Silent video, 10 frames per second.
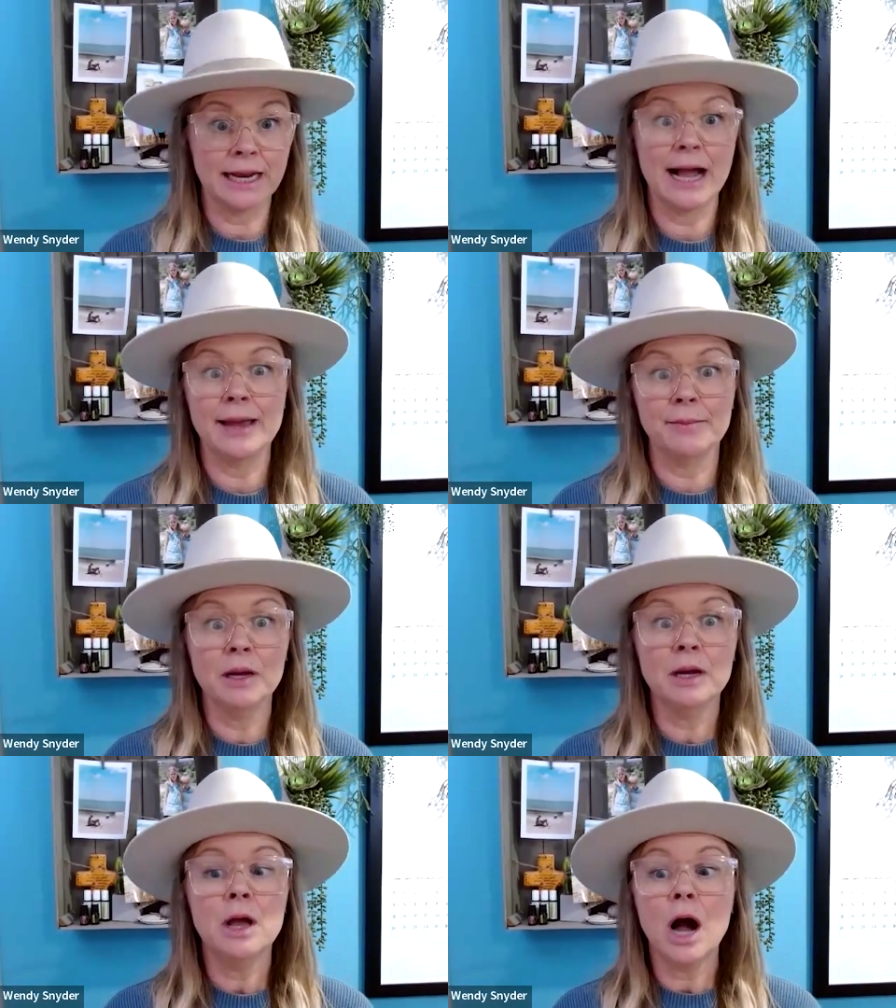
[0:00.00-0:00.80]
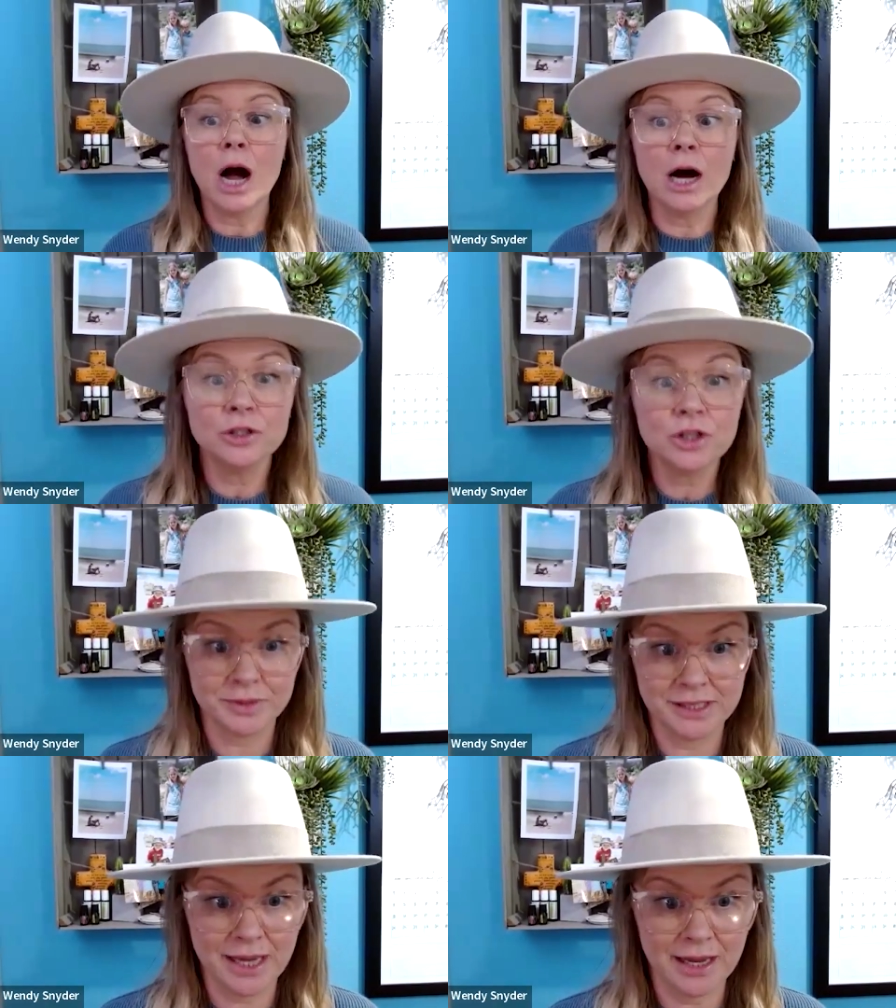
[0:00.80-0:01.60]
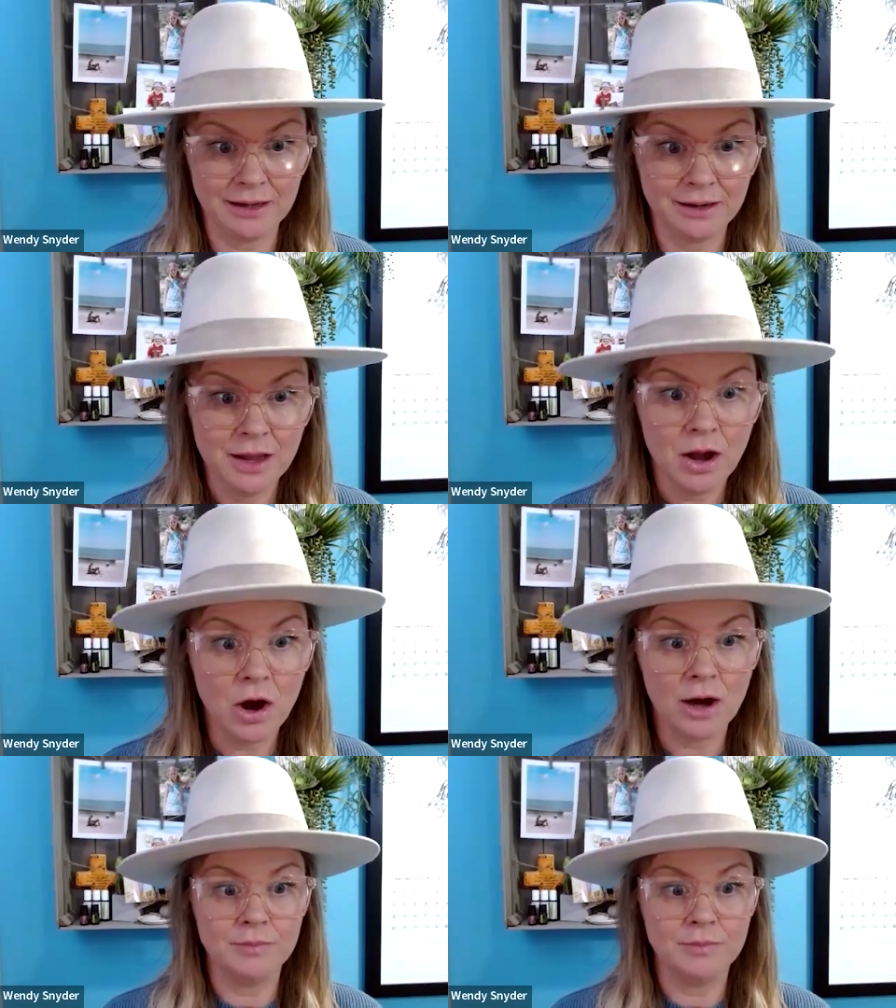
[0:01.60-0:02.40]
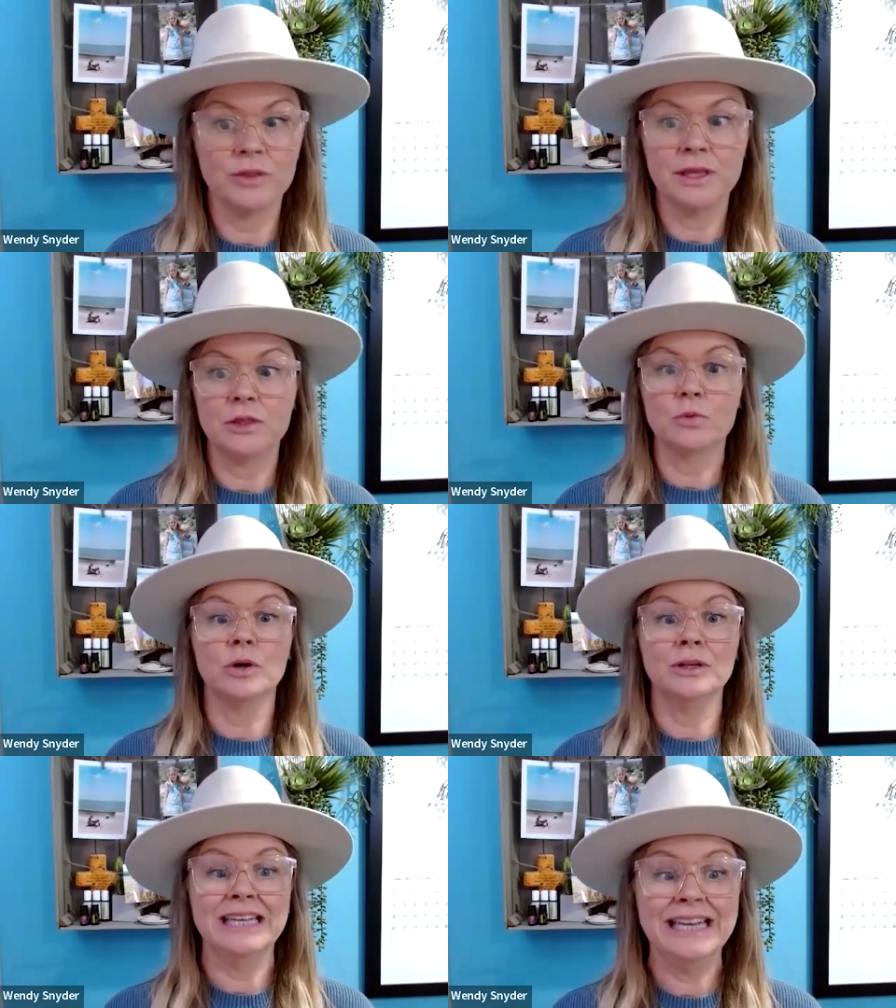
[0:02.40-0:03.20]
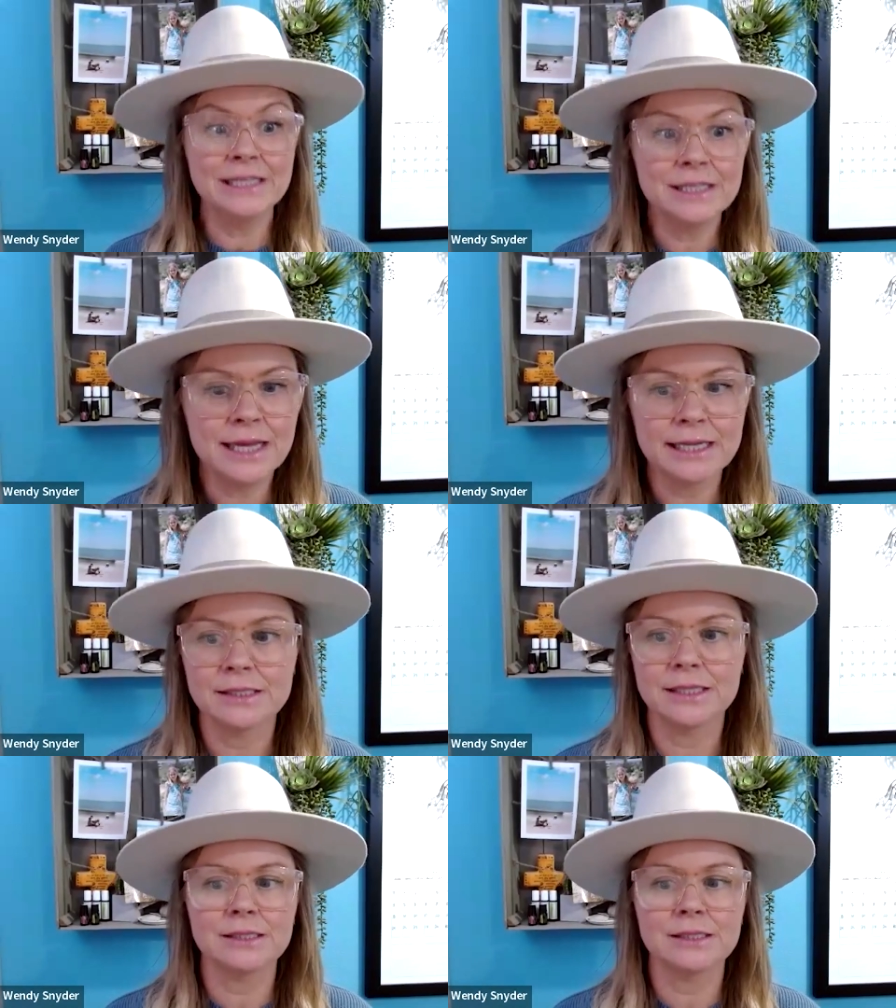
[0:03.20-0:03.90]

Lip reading: Like I am 100% on board that the world needs this.